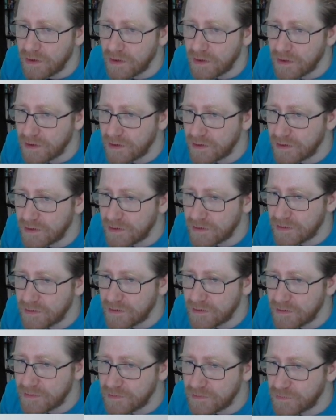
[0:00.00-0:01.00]

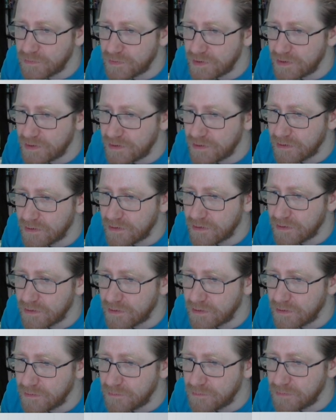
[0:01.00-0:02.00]
And we
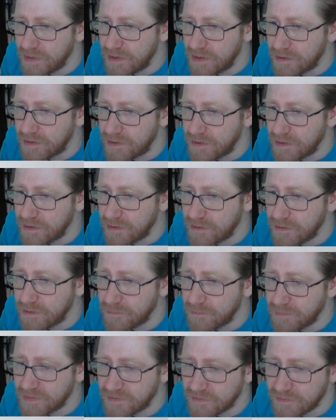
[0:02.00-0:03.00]
are making
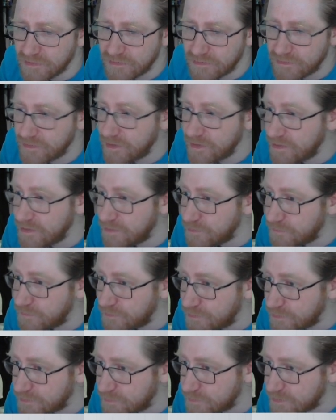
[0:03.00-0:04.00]
compasses, and of
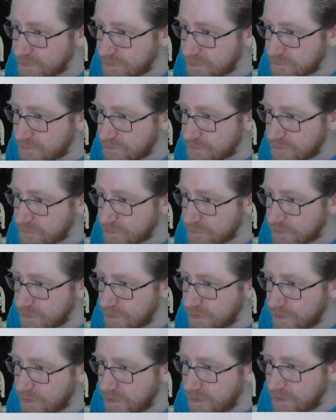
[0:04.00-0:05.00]
course we need to
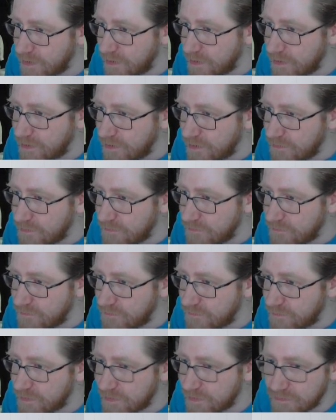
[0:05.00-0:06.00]

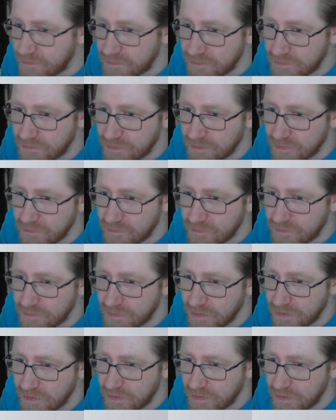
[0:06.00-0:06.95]
fix this.